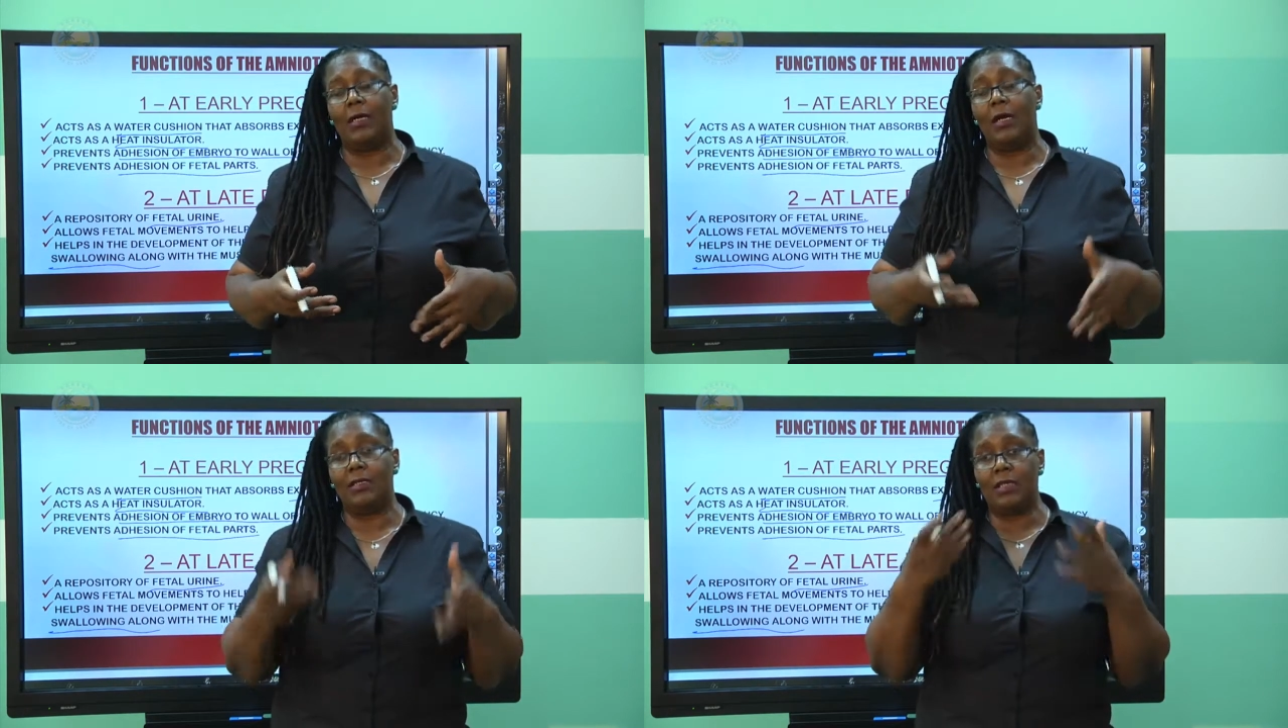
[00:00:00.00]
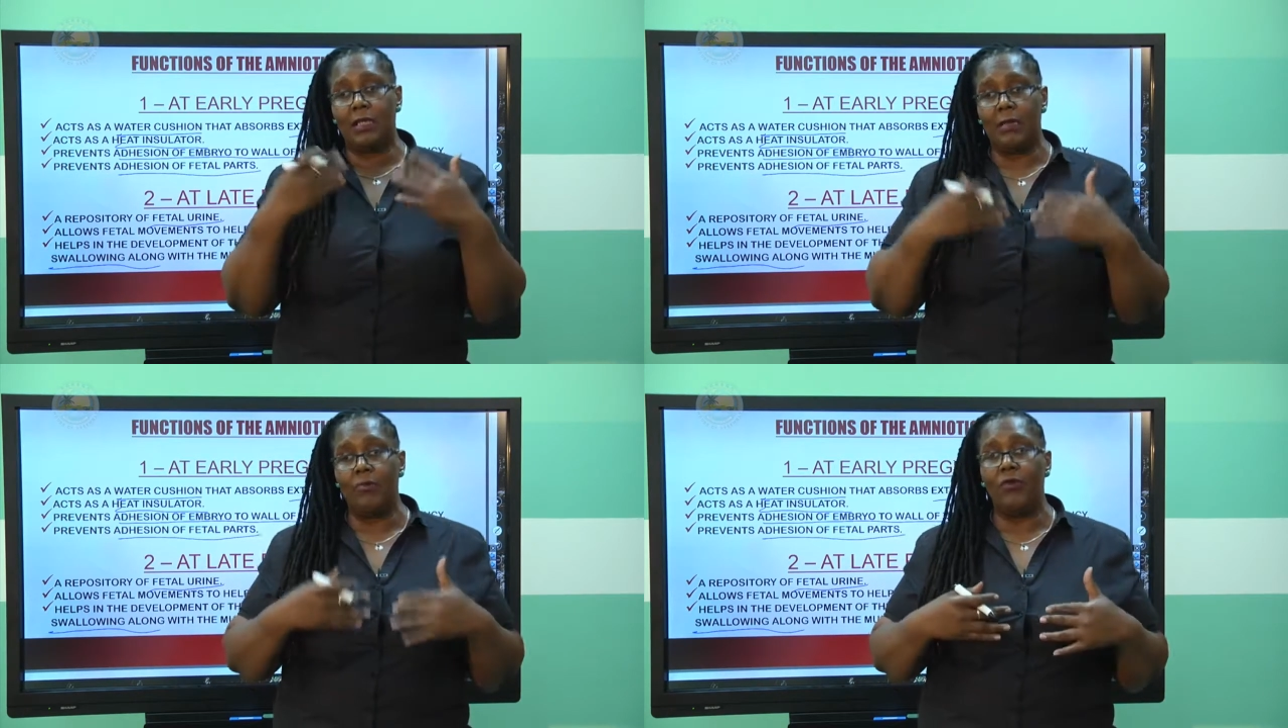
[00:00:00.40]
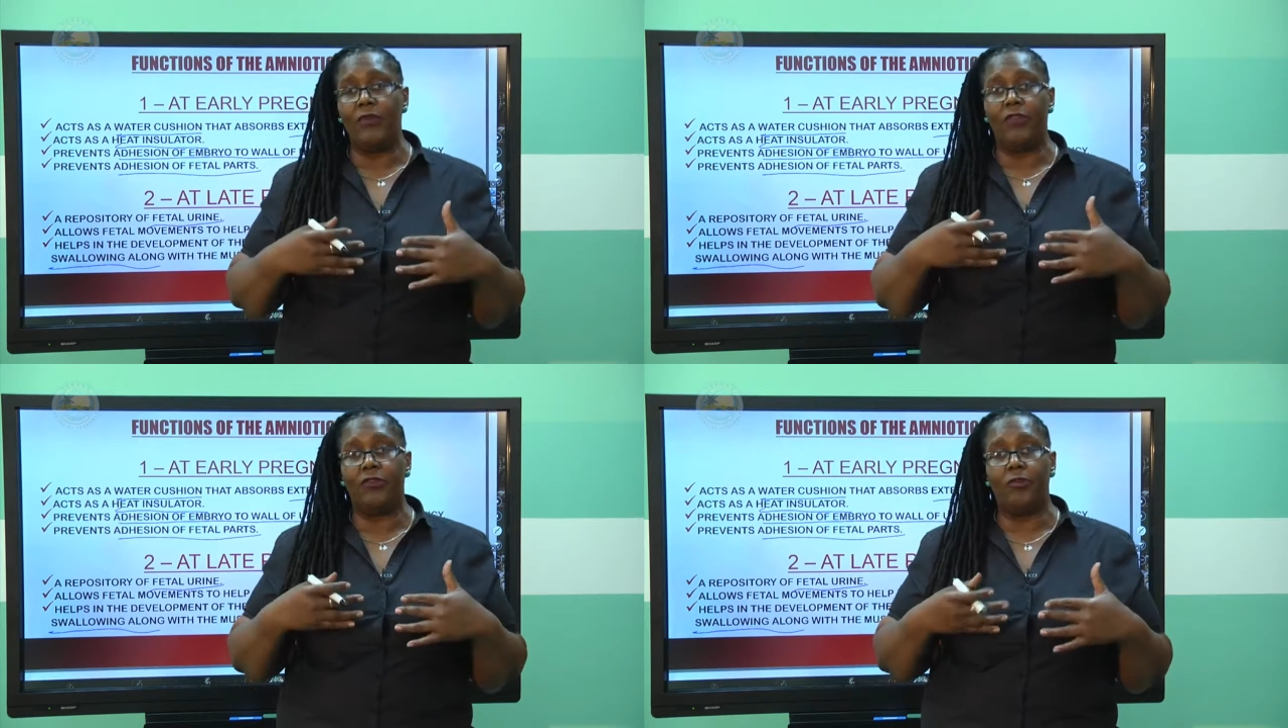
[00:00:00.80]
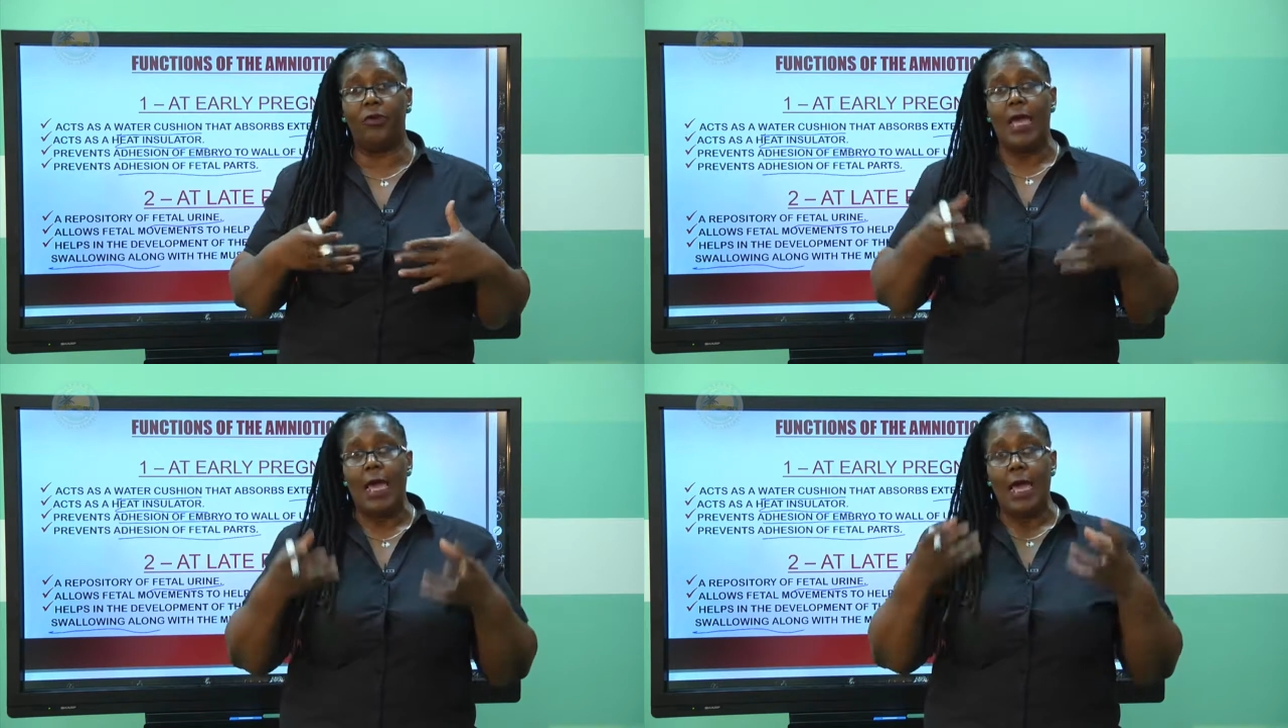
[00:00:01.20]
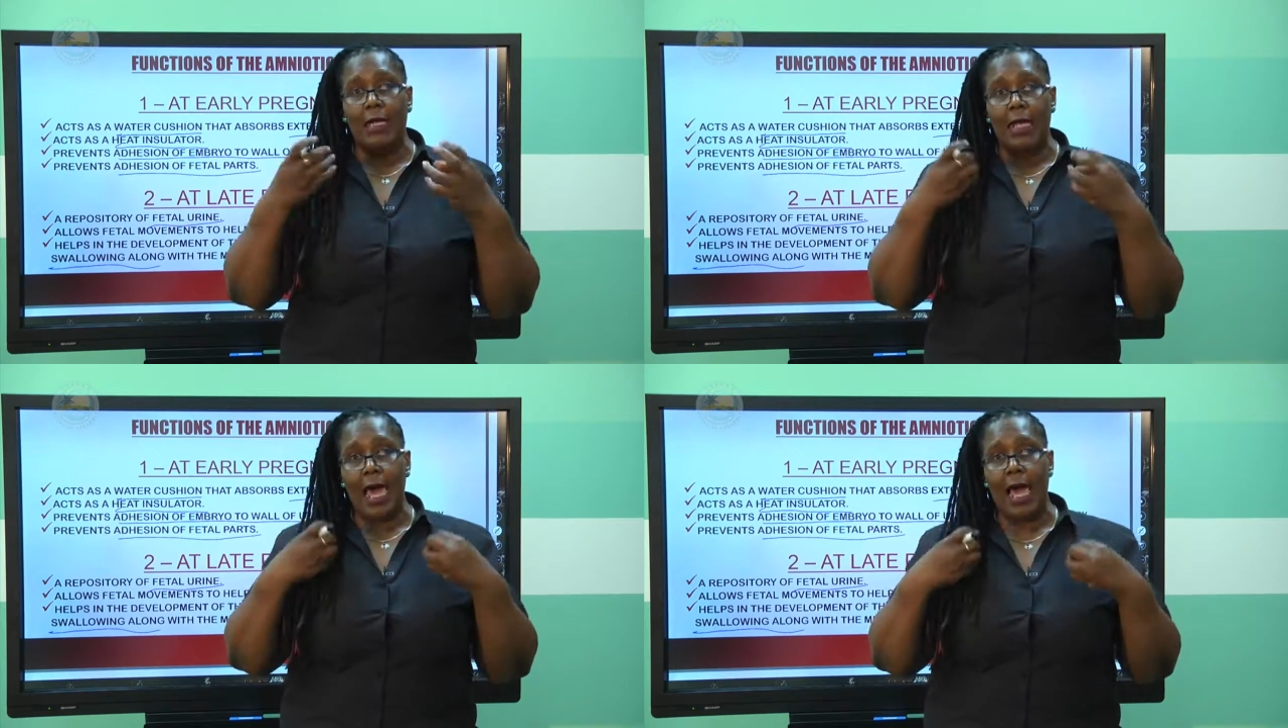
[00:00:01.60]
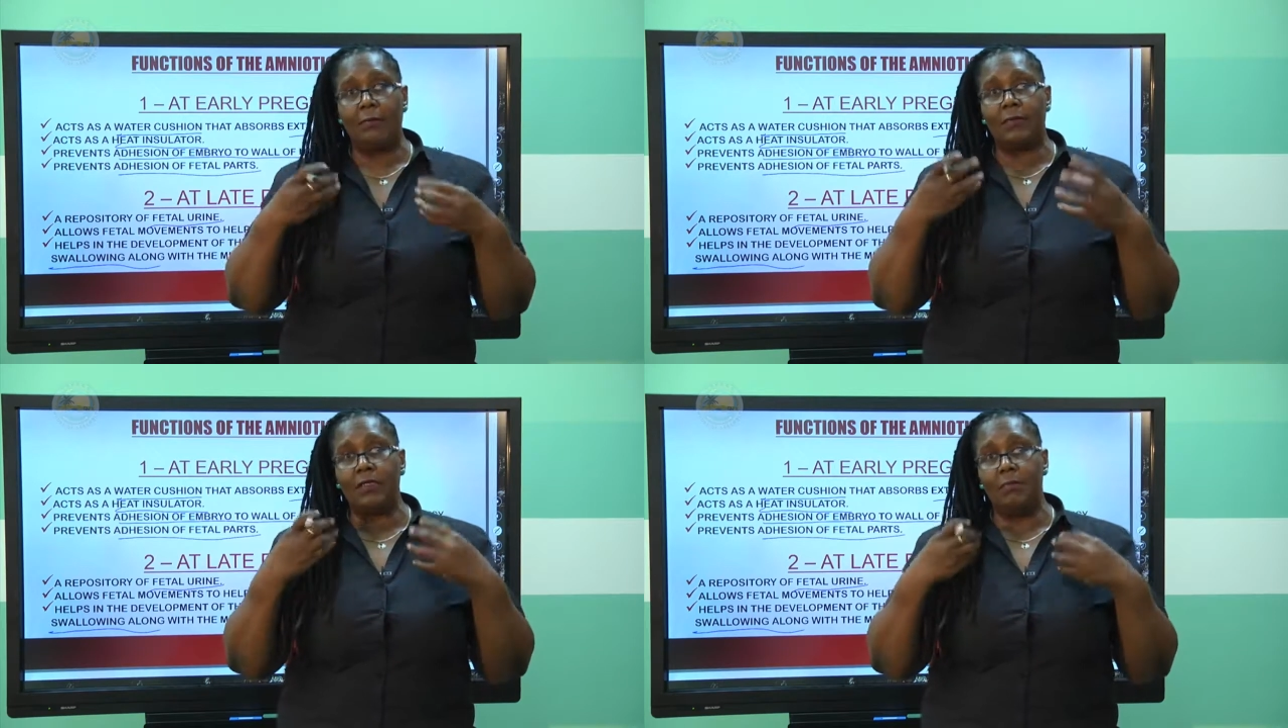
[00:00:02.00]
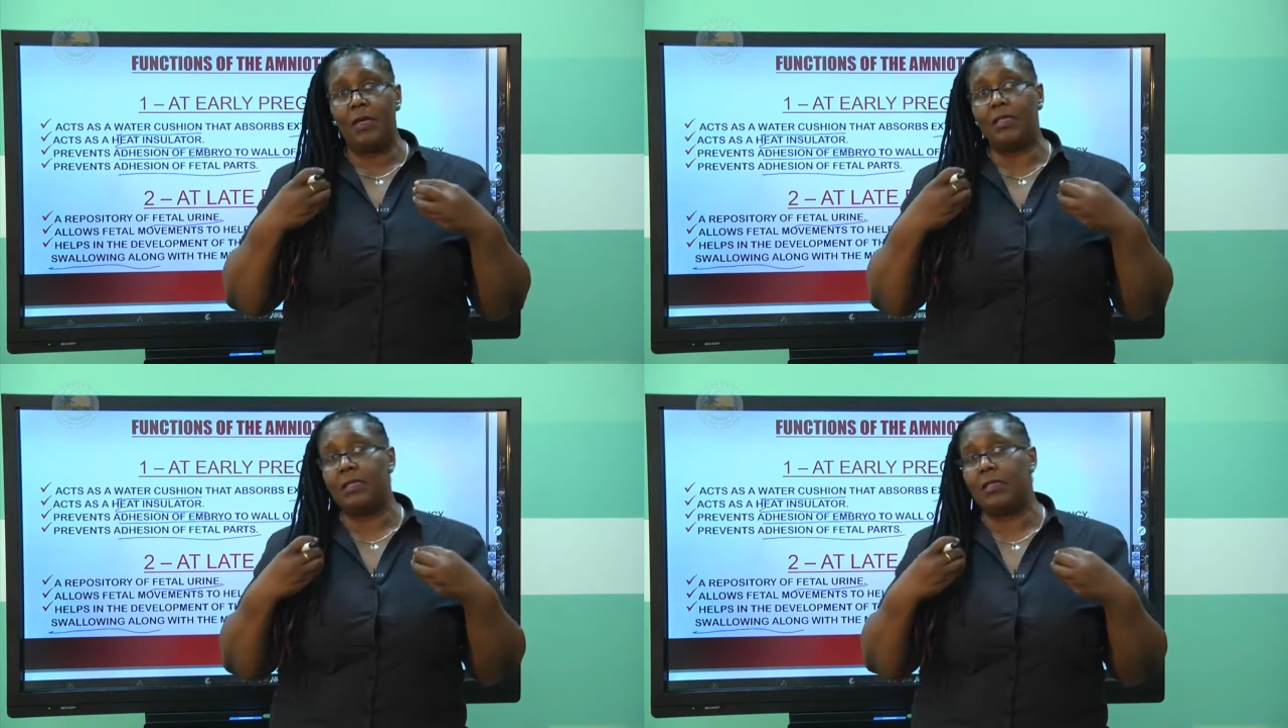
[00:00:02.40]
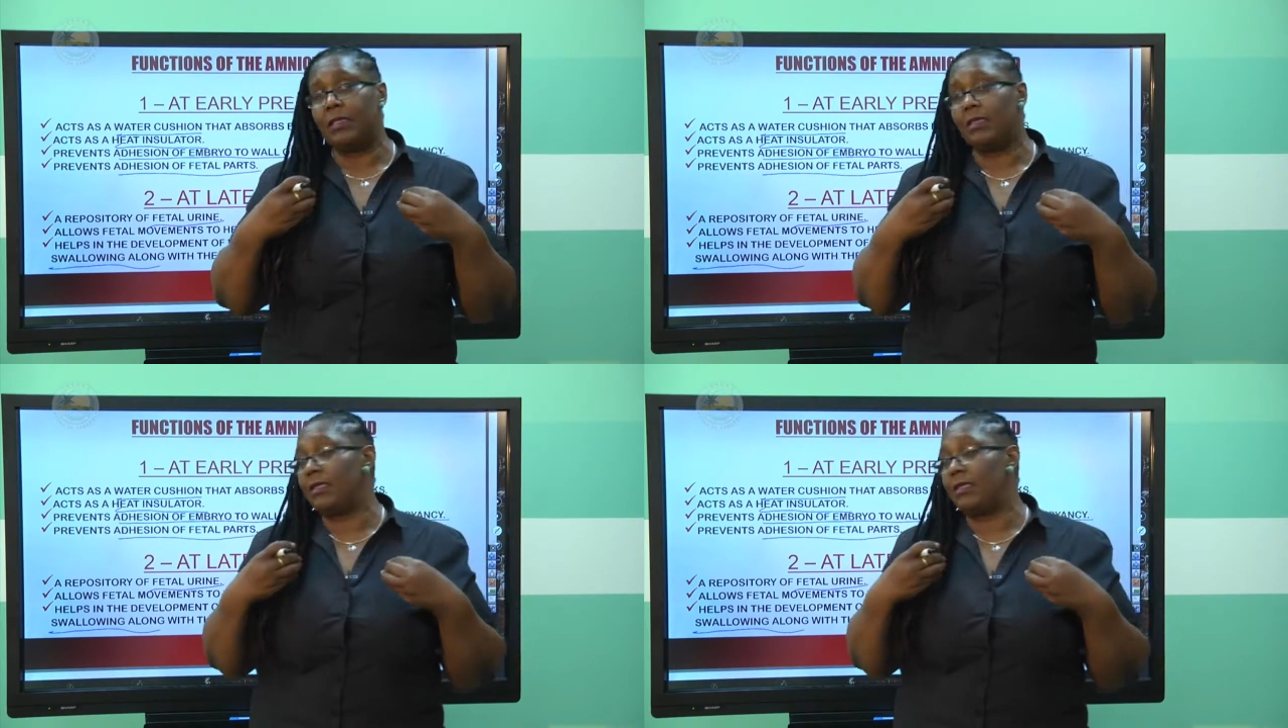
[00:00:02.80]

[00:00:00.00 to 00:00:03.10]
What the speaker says: constantly moving through, it helps the muscles